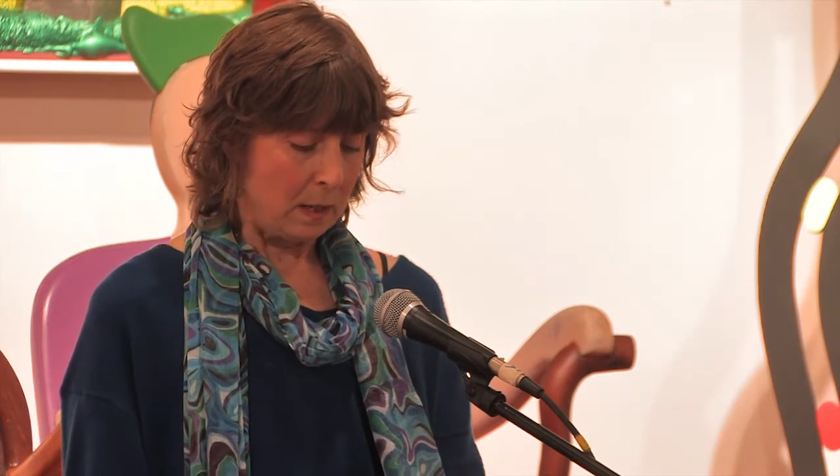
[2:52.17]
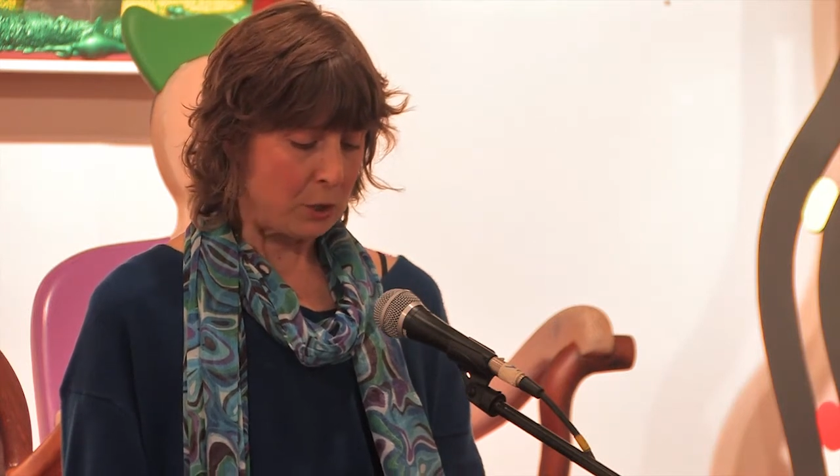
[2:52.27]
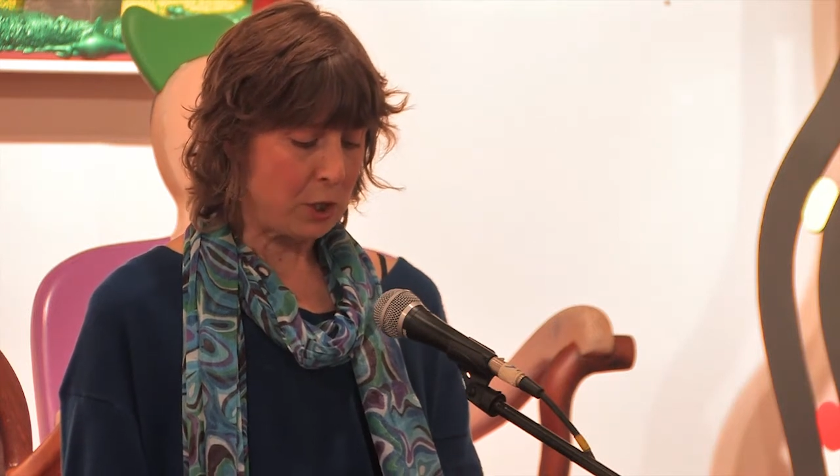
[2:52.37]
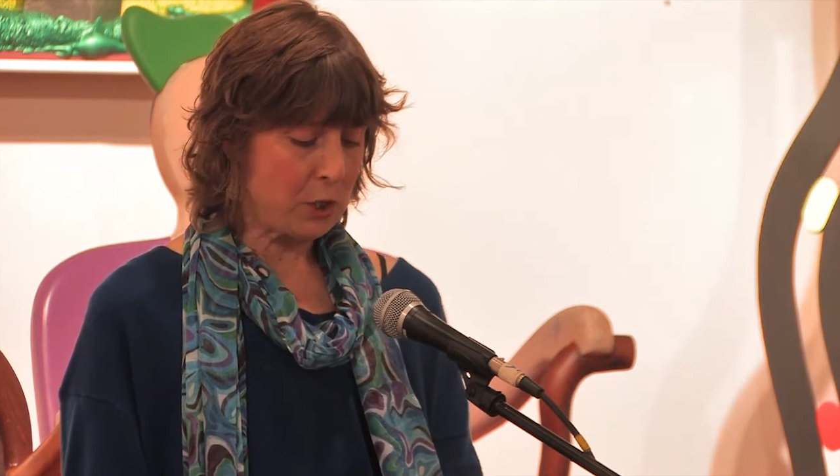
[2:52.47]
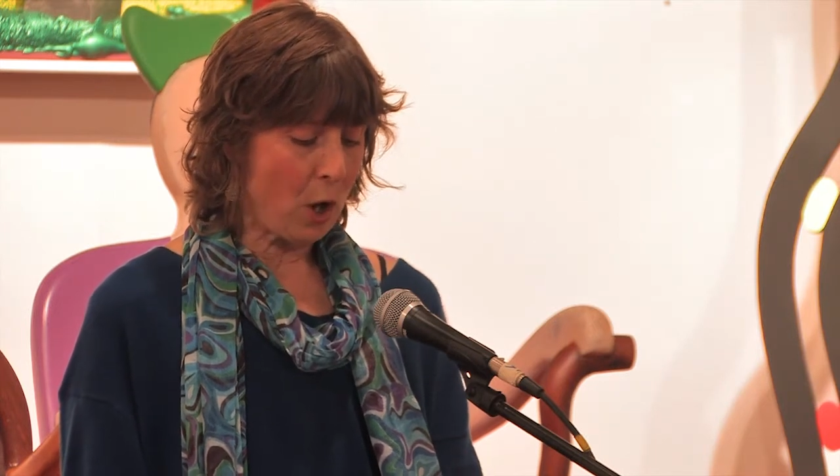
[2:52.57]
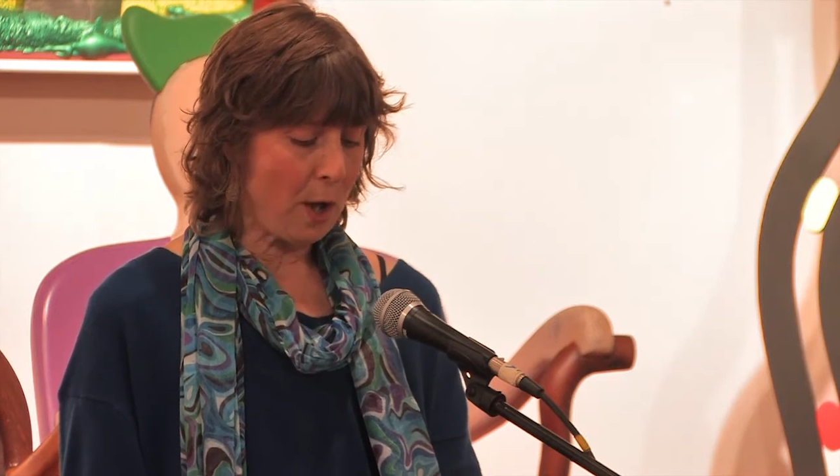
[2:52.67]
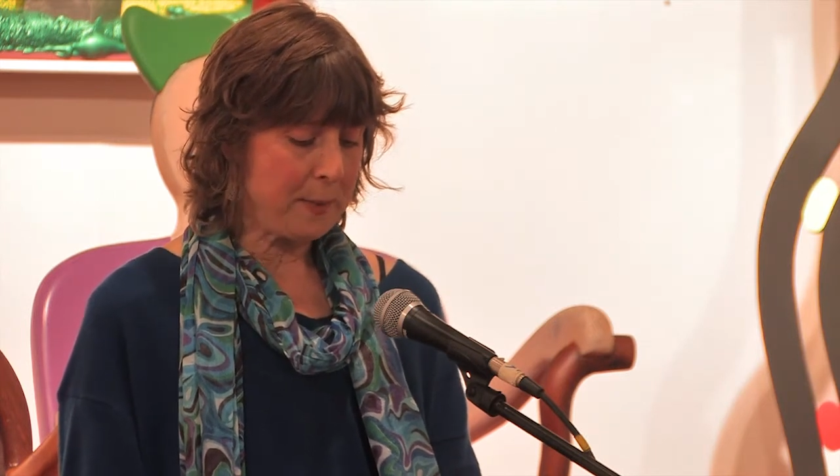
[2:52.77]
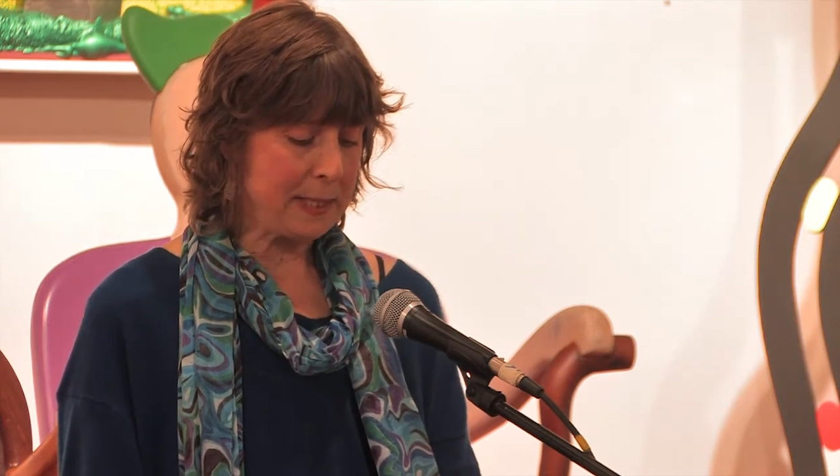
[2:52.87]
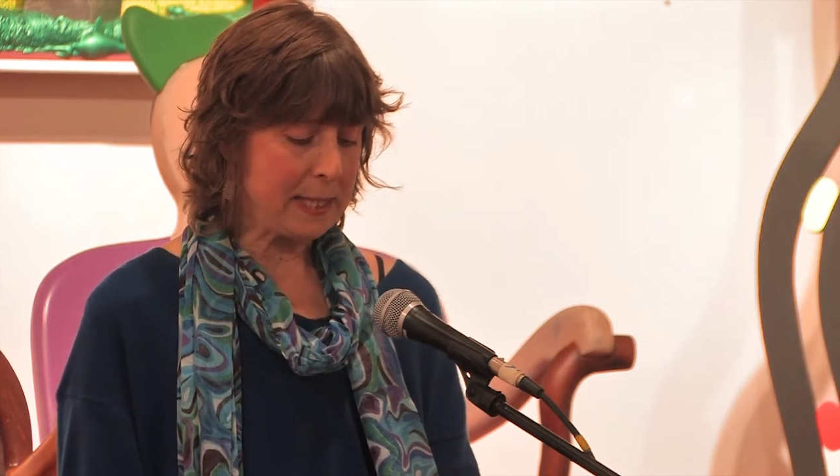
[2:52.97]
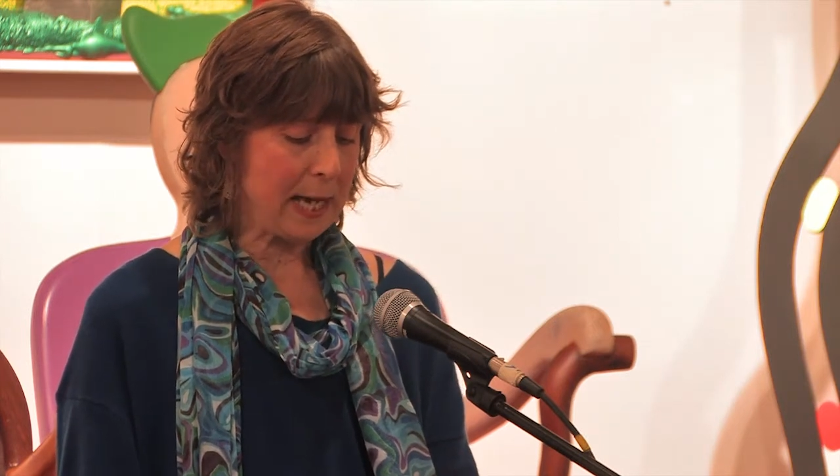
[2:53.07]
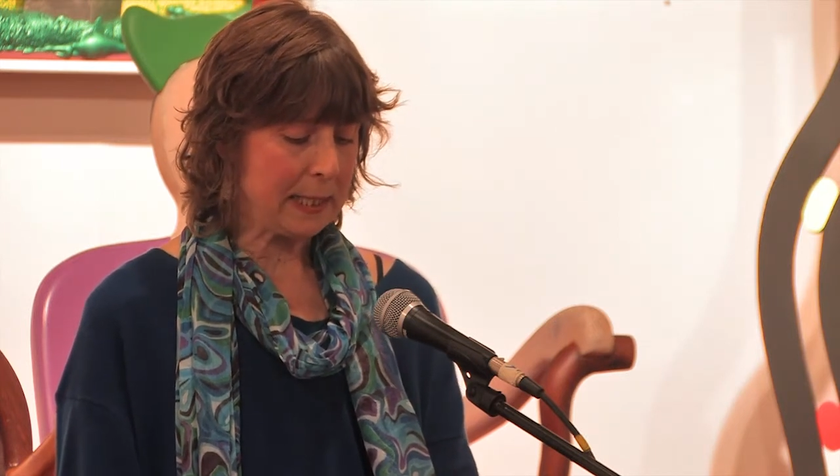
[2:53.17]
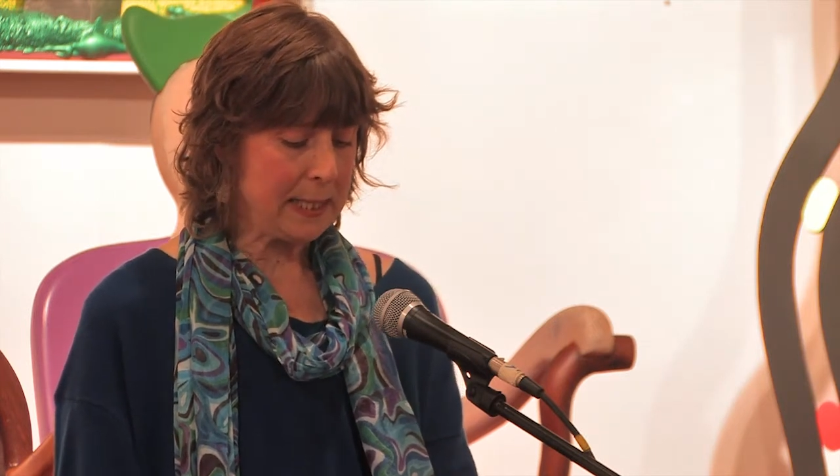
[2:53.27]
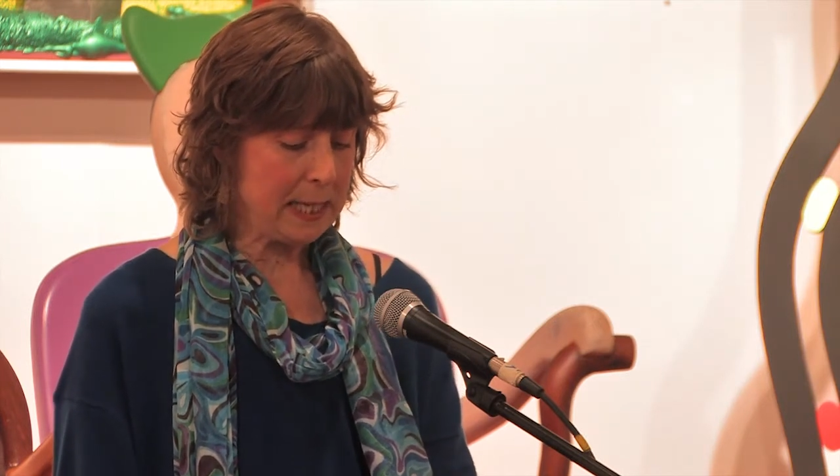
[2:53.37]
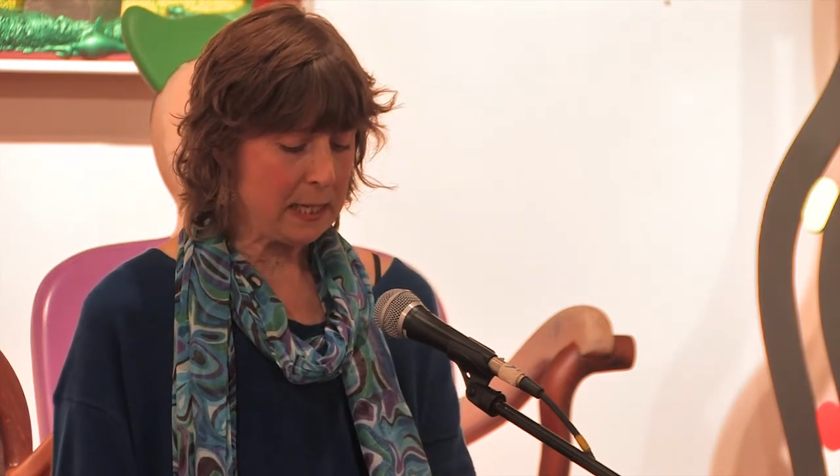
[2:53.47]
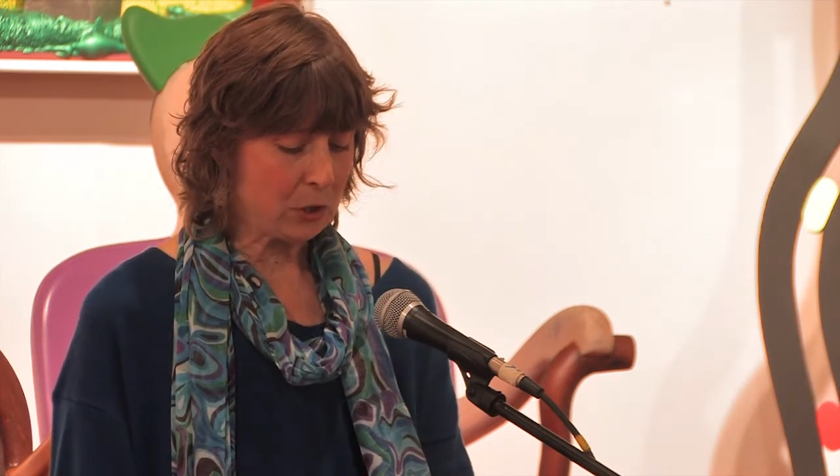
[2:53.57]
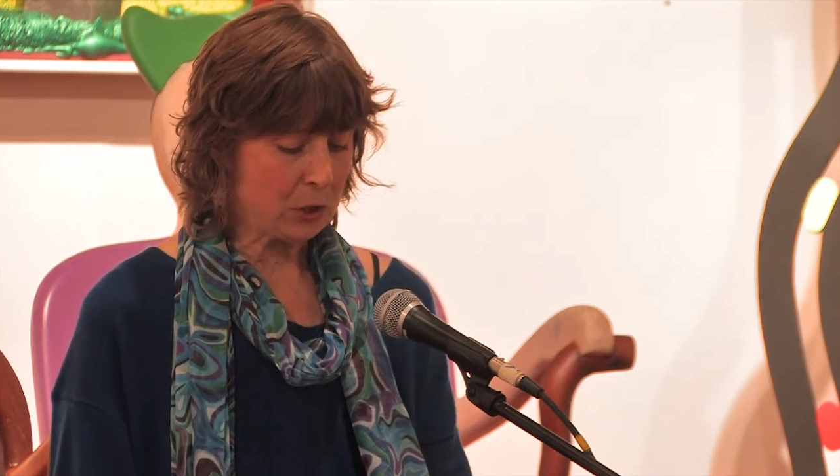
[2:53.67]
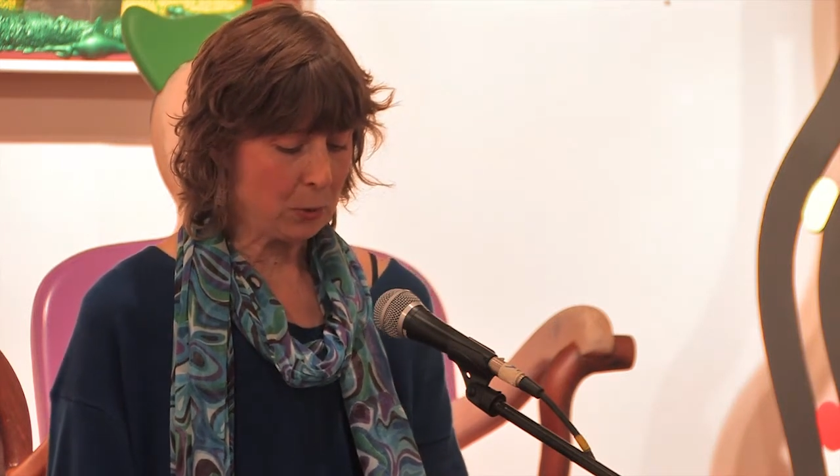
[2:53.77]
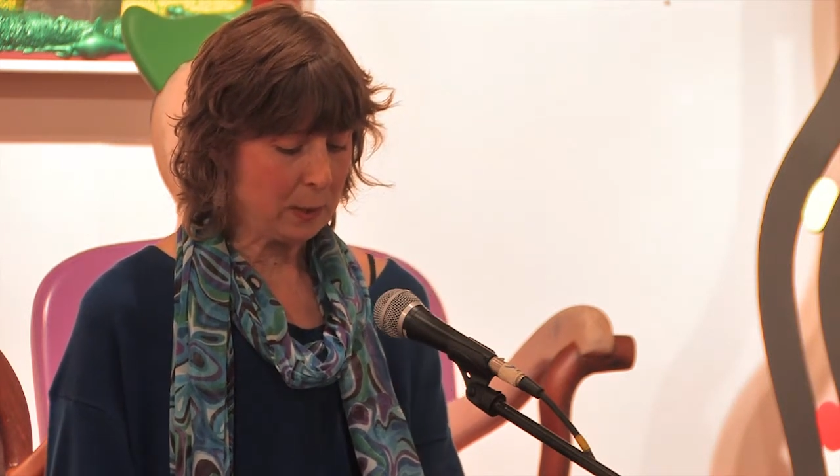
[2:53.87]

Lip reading: She taught me techniques to